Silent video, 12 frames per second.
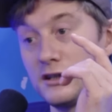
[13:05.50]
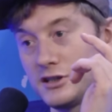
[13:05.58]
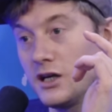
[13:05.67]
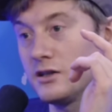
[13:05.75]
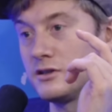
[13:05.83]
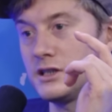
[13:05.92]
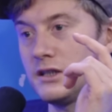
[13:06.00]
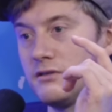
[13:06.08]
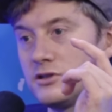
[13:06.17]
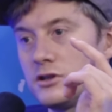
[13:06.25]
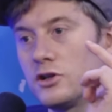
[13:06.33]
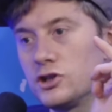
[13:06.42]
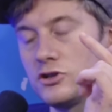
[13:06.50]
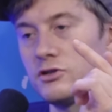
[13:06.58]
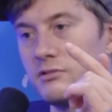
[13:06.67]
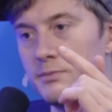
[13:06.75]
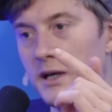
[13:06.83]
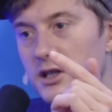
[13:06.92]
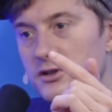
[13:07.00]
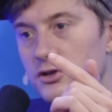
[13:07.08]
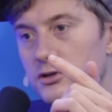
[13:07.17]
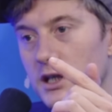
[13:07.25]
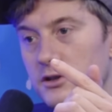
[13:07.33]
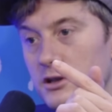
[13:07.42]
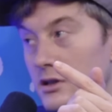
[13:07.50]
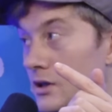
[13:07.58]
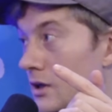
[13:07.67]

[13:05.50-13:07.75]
turn serious and go, show some respect. That's your teacher.